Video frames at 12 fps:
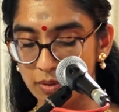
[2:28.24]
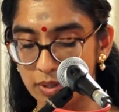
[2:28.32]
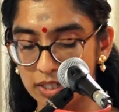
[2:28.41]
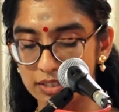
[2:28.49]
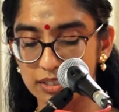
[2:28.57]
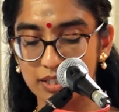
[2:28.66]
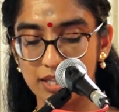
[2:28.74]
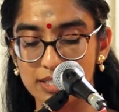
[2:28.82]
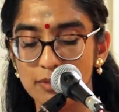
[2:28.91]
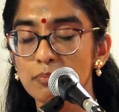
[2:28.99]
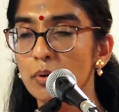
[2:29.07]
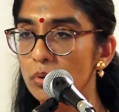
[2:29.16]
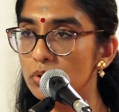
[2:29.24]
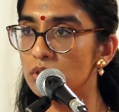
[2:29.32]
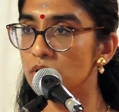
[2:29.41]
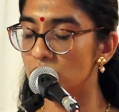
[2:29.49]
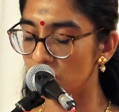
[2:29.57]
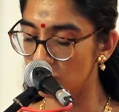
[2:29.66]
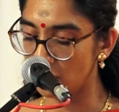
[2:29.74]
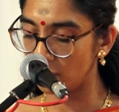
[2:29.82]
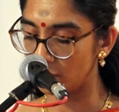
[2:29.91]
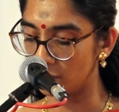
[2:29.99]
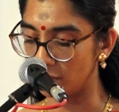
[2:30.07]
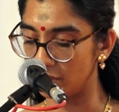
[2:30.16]
Well, it's important you
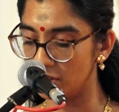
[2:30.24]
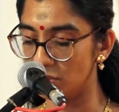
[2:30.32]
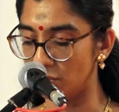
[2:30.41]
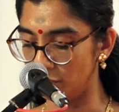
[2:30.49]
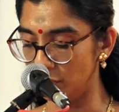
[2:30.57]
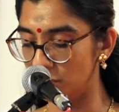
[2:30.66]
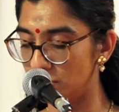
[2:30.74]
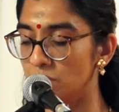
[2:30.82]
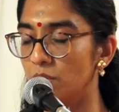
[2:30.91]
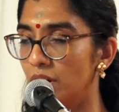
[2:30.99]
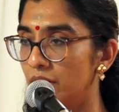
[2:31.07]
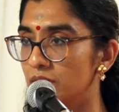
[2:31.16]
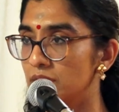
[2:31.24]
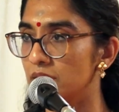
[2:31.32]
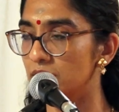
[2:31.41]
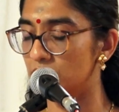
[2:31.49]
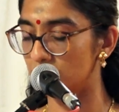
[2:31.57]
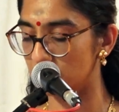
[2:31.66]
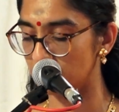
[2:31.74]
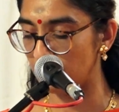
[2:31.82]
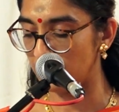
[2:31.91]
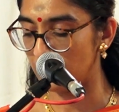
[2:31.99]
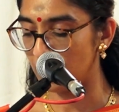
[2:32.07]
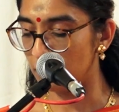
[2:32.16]
know your roots and your heritage.
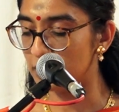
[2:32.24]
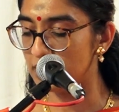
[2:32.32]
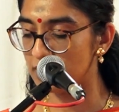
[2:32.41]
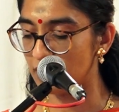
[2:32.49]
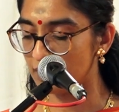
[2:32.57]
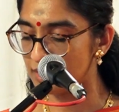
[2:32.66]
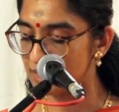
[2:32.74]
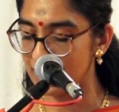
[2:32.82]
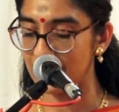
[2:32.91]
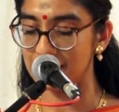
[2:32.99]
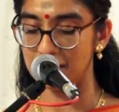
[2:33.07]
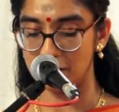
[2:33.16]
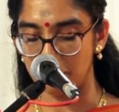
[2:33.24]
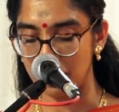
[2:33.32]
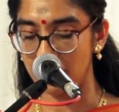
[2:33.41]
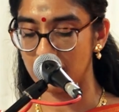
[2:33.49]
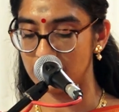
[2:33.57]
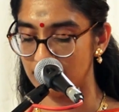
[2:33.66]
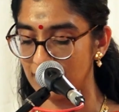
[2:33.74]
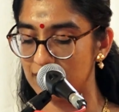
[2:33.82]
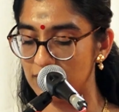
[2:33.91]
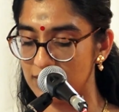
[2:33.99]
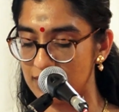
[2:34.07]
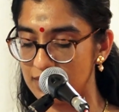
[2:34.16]
And we need to understand and apply the
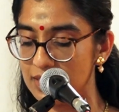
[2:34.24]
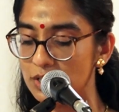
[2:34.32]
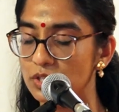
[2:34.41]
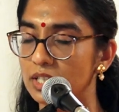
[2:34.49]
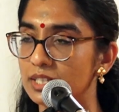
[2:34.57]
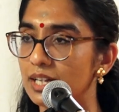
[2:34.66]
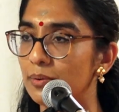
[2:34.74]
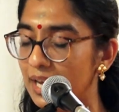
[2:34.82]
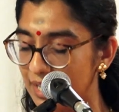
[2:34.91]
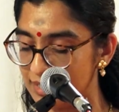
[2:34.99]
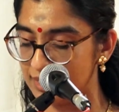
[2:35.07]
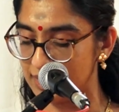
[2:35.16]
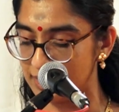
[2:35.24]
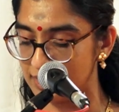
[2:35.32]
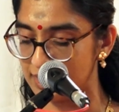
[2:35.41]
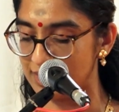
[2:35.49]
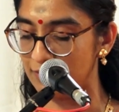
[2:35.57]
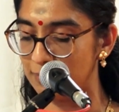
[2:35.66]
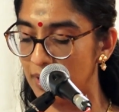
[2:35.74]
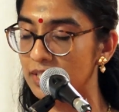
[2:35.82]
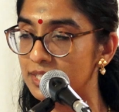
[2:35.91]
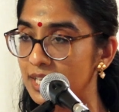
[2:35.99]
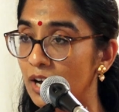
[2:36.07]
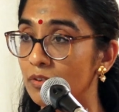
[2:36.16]
values and teachings our ancestors have
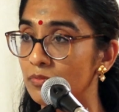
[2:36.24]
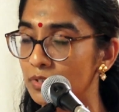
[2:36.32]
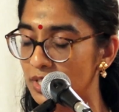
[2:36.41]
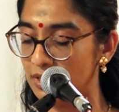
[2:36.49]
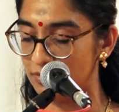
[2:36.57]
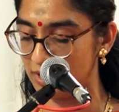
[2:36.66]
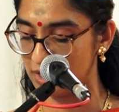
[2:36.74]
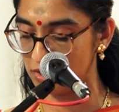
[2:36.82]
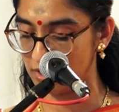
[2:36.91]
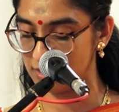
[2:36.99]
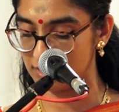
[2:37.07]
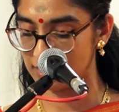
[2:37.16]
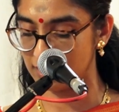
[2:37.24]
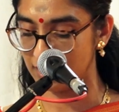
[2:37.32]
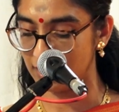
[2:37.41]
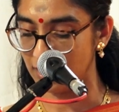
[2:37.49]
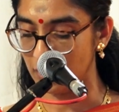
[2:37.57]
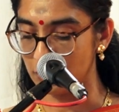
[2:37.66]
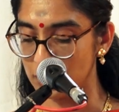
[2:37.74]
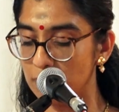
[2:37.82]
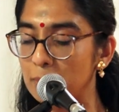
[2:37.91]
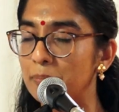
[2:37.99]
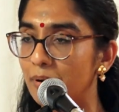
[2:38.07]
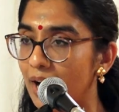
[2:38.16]
passed down for generations. We should
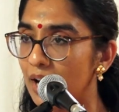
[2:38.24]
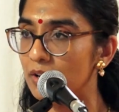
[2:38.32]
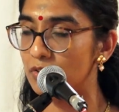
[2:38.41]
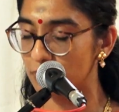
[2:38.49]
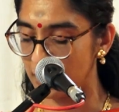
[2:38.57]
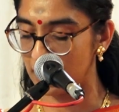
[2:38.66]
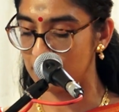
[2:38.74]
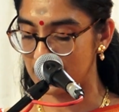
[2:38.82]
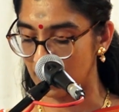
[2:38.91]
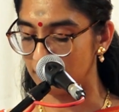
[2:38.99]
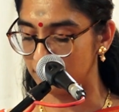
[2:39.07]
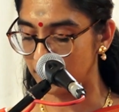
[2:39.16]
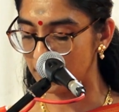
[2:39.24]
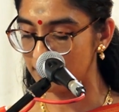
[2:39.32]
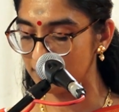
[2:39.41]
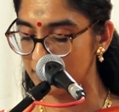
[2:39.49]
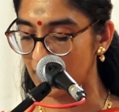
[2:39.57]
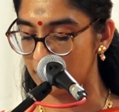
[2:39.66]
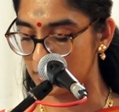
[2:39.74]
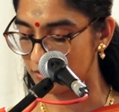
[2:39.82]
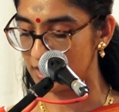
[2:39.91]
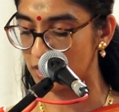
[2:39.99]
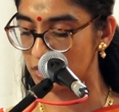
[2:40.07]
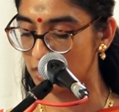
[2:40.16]
be proud of where we come from, our
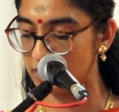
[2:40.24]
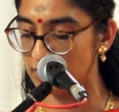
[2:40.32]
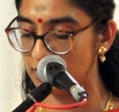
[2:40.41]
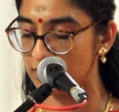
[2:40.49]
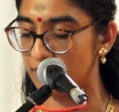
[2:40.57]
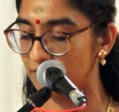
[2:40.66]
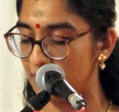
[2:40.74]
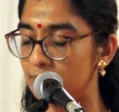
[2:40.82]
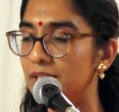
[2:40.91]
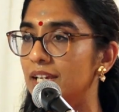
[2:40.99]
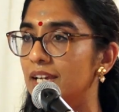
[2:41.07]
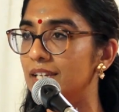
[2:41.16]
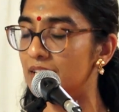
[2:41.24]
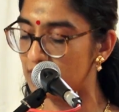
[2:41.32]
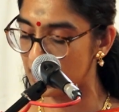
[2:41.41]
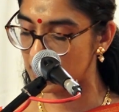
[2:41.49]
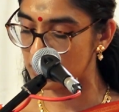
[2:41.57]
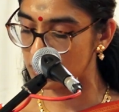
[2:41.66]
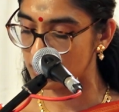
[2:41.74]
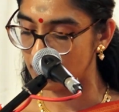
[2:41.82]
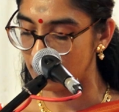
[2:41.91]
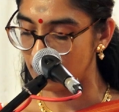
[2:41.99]
traditions, the family lineage.